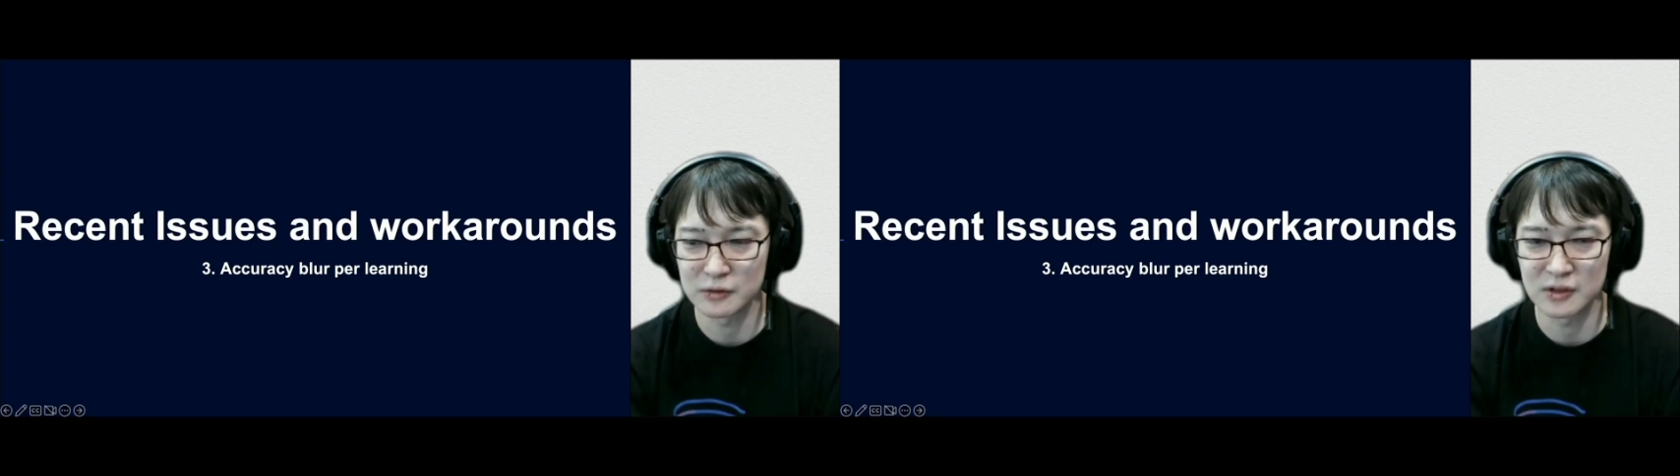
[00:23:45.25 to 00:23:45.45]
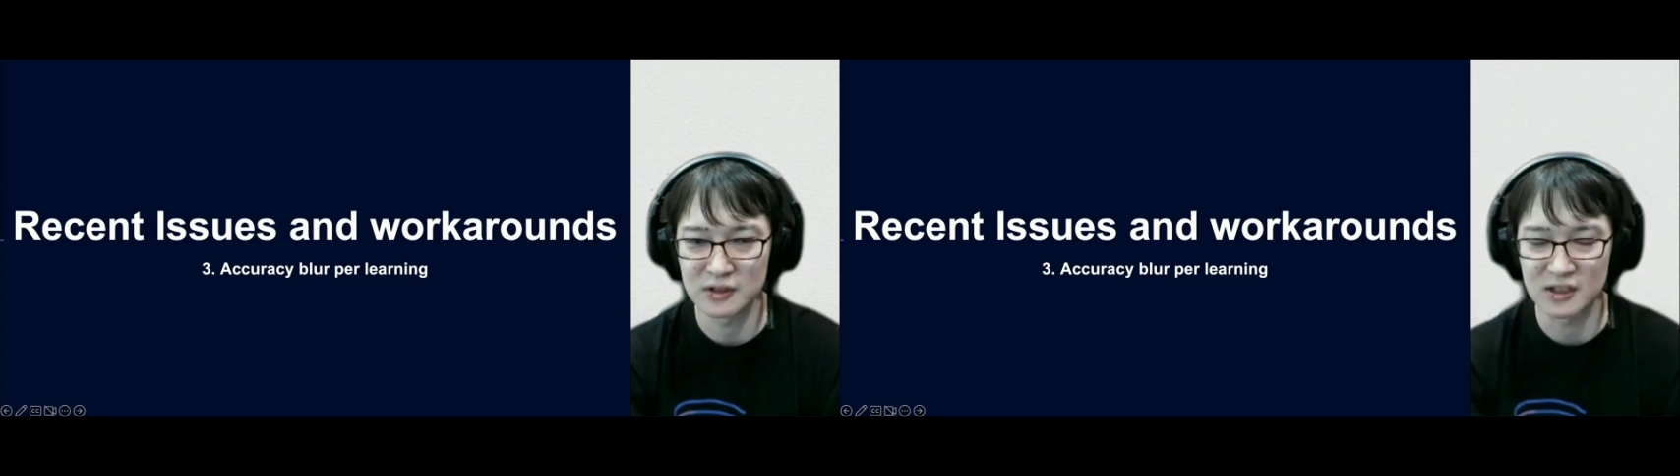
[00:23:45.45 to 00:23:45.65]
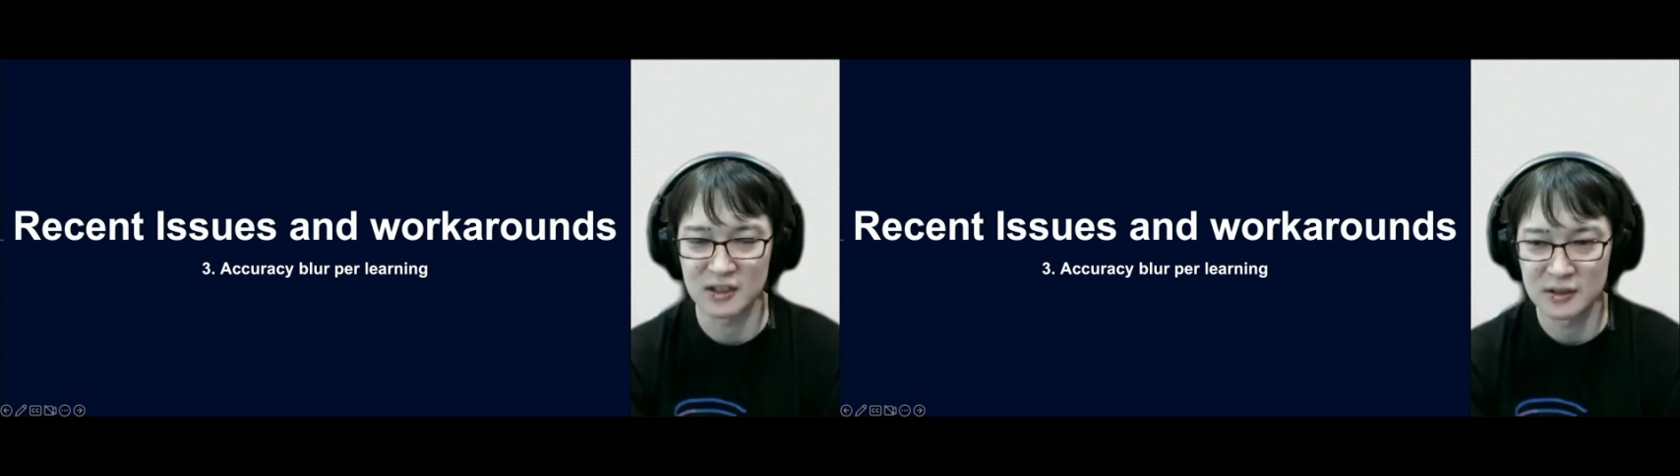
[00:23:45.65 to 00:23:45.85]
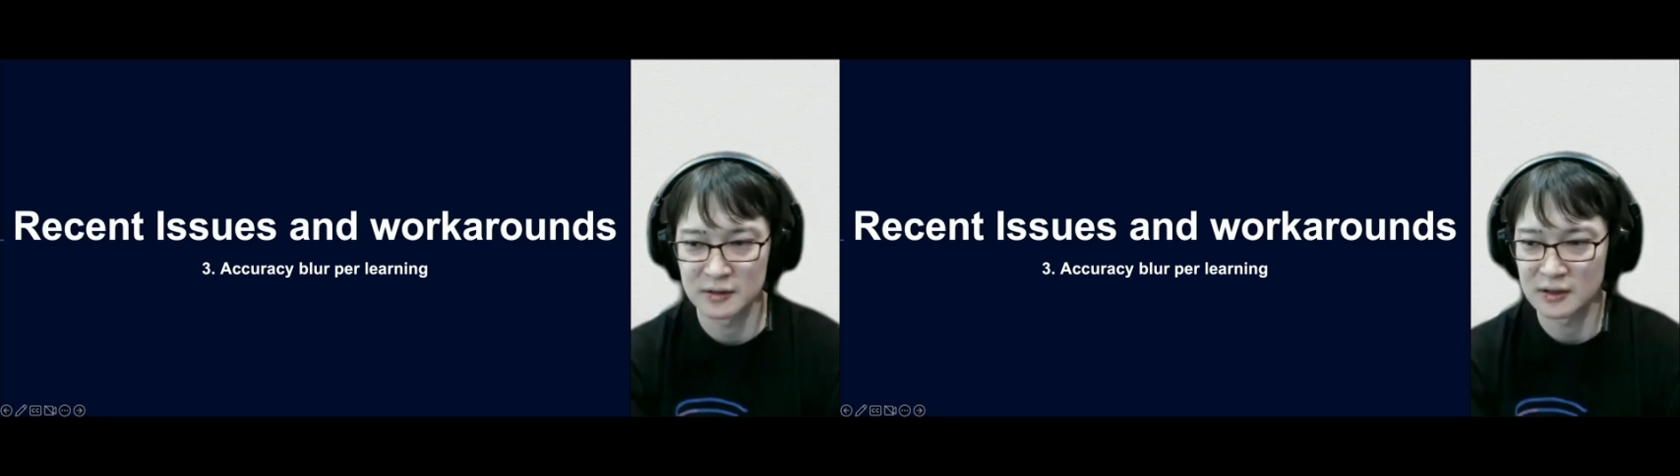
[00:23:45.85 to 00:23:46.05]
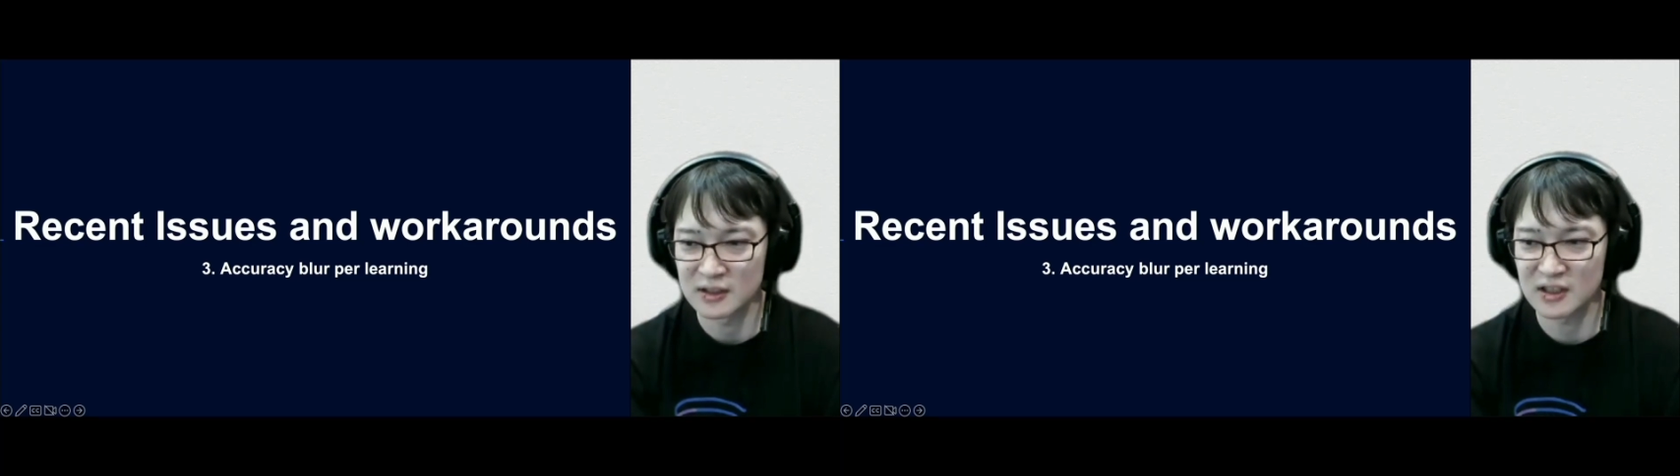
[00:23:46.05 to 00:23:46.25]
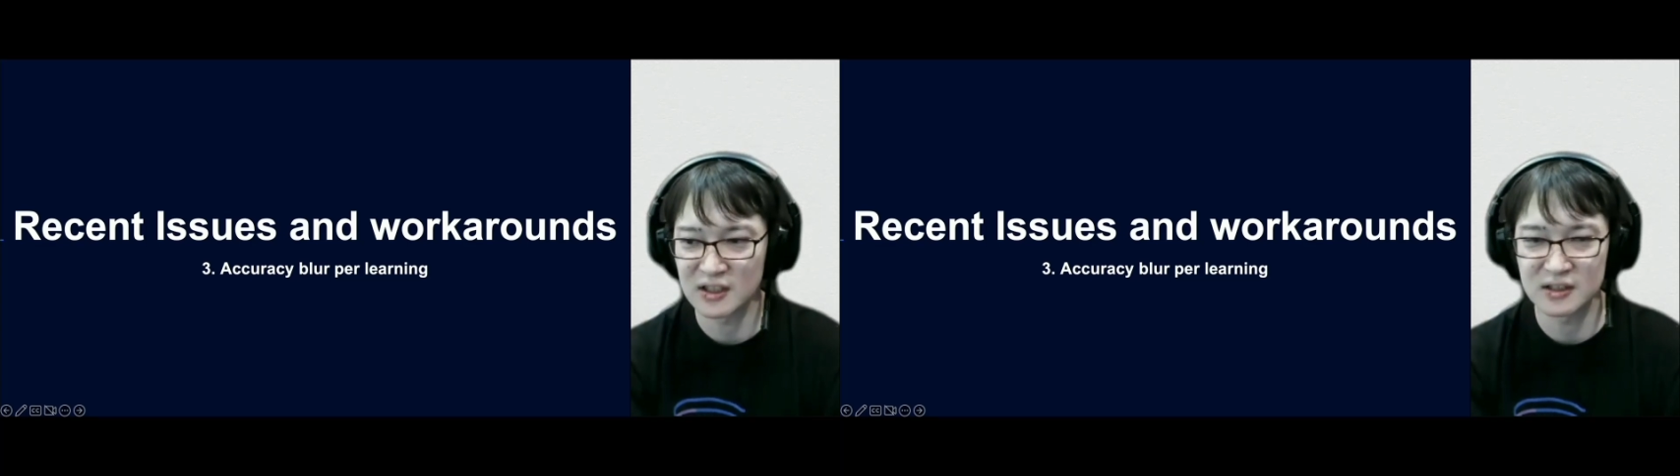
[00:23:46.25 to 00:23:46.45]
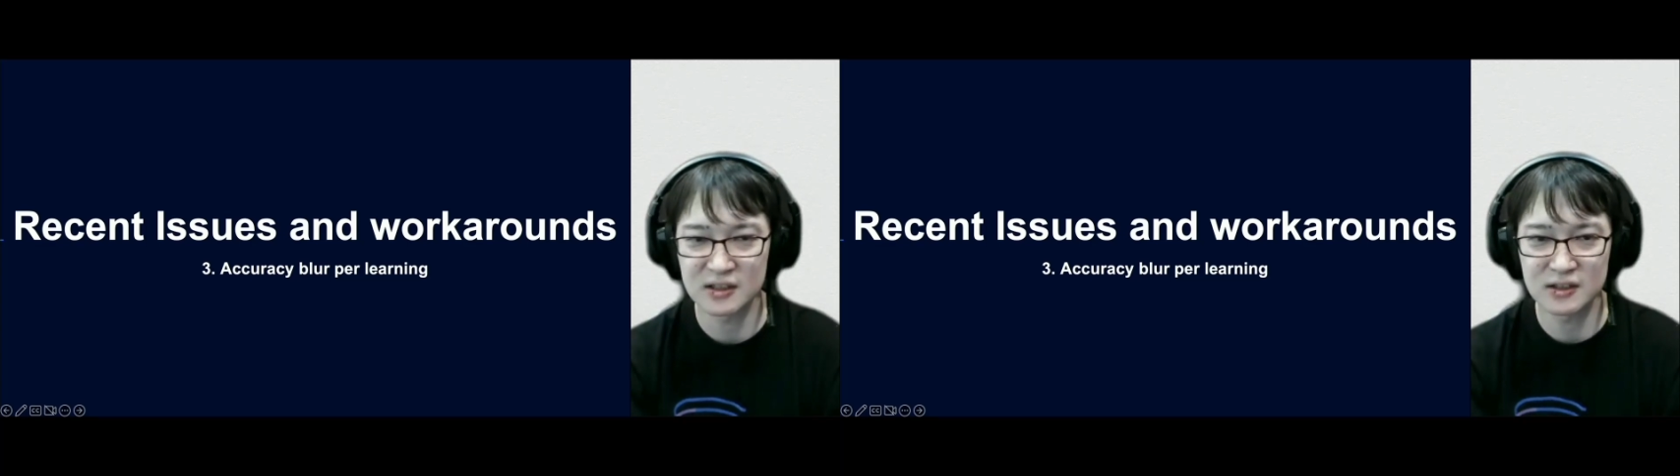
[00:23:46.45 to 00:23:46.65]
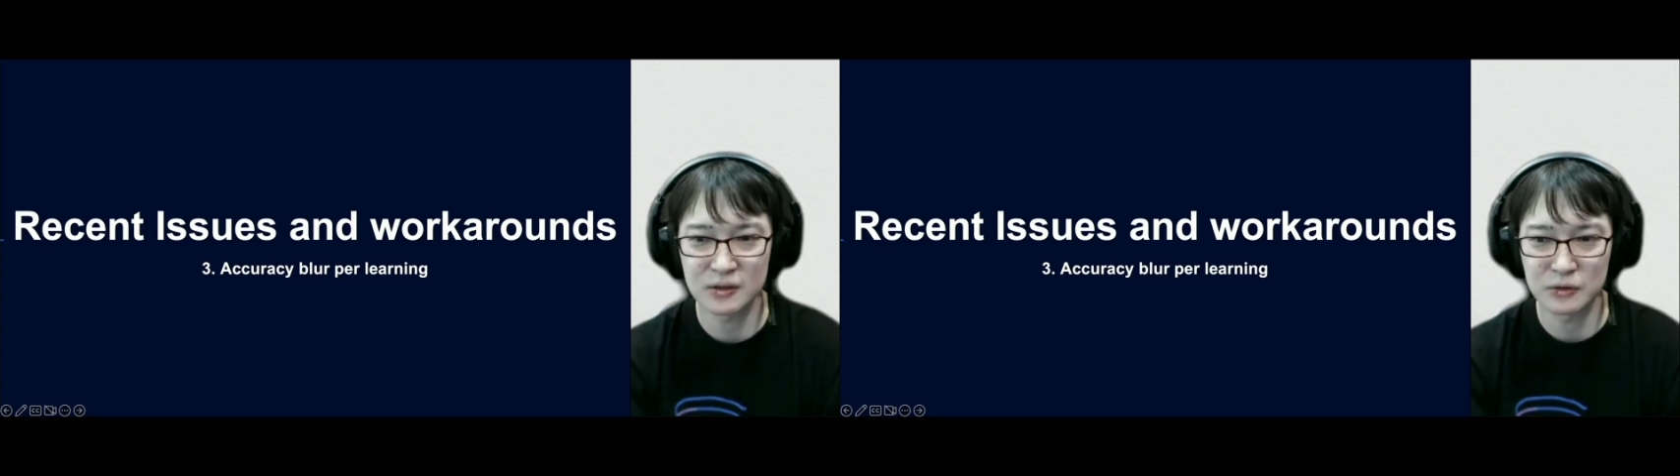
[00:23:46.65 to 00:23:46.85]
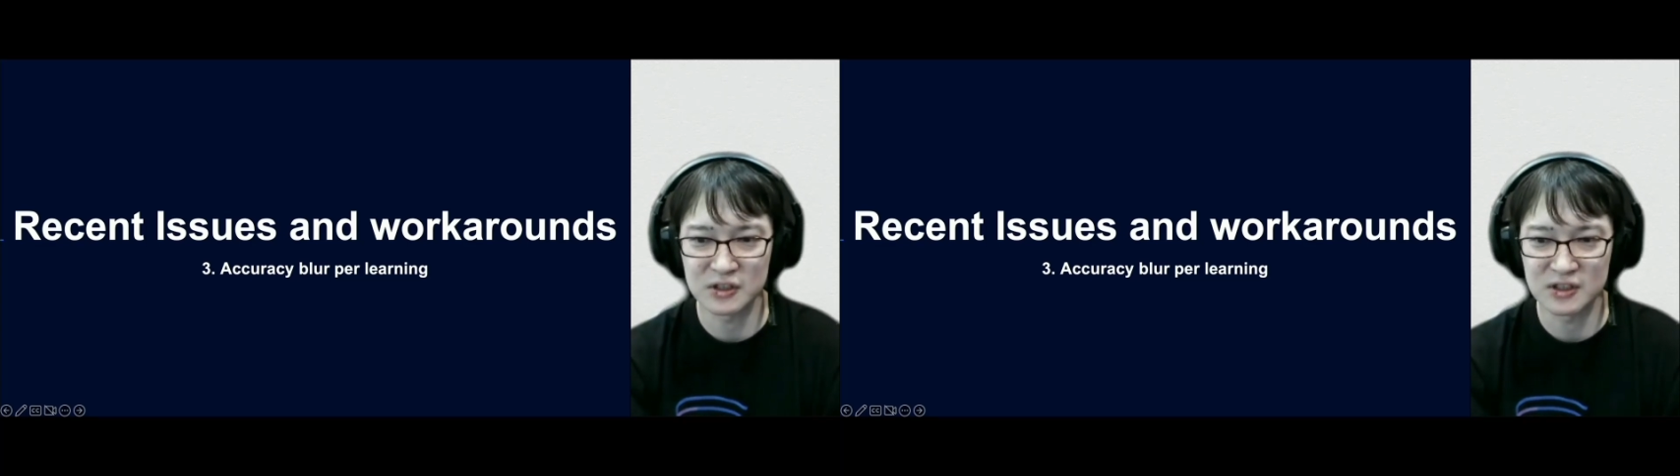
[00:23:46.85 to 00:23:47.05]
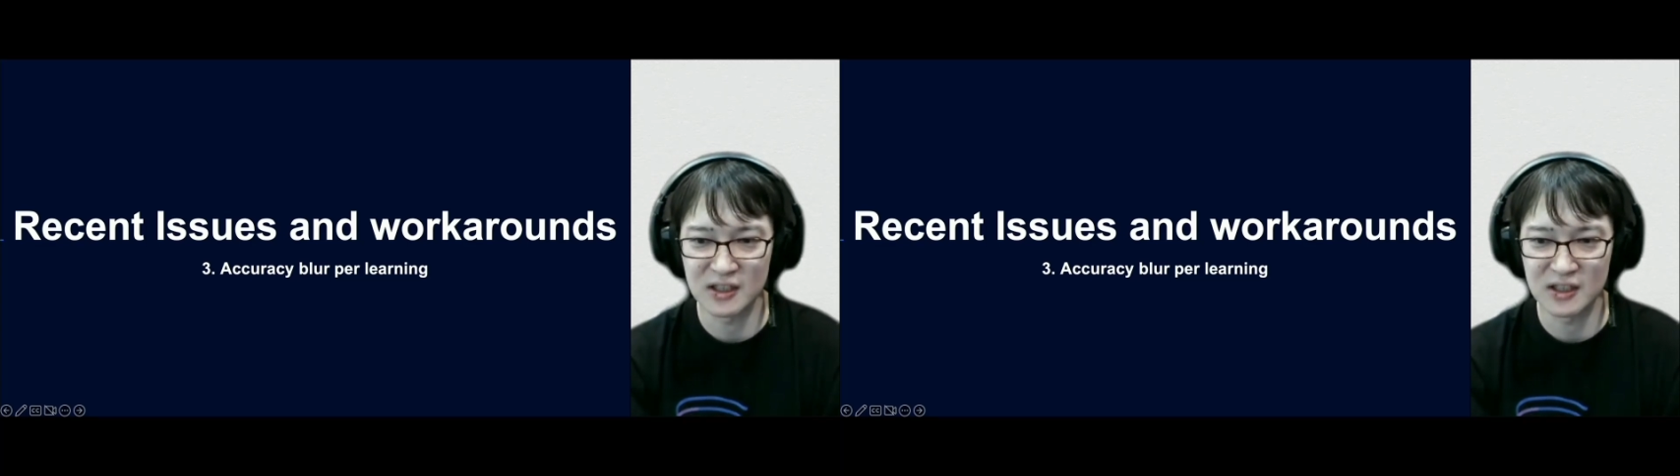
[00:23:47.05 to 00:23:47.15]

when learning is performed